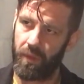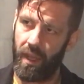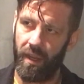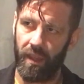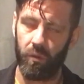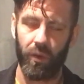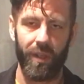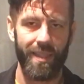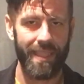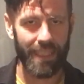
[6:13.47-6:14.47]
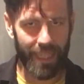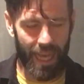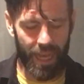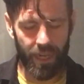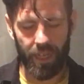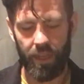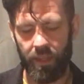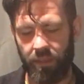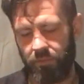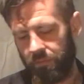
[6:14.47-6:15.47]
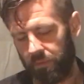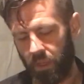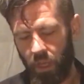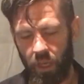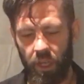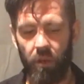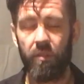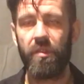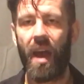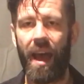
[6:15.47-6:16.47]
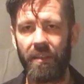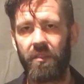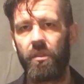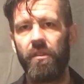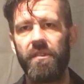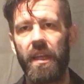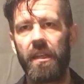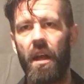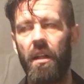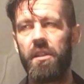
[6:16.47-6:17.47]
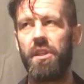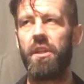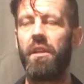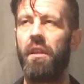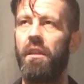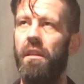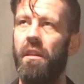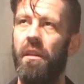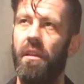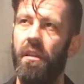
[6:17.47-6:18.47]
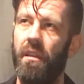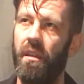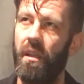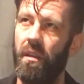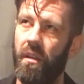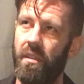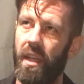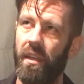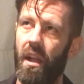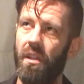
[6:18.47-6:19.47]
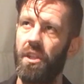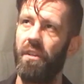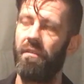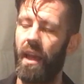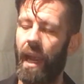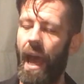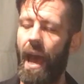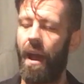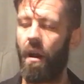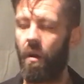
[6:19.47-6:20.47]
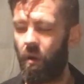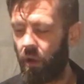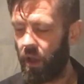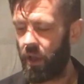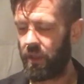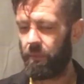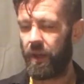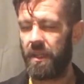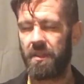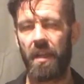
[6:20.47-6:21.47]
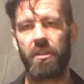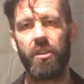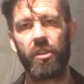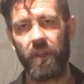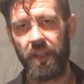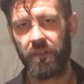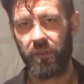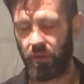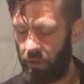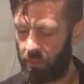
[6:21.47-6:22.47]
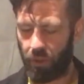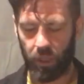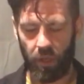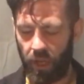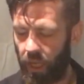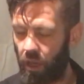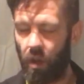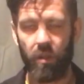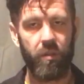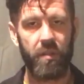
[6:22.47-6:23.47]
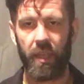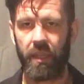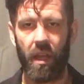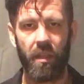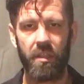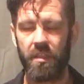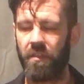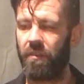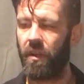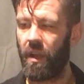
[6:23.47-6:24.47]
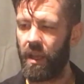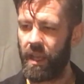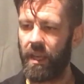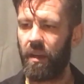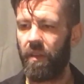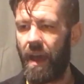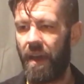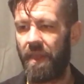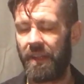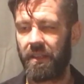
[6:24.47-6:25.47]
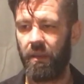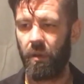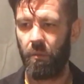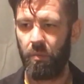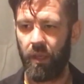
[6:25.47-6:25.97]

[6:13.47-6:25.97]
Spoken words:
And I think we're going to see that, and that sort of technology, the technology of like how the money is actually transferred. People are creating all new technologies. If you're in on that, that's going to be a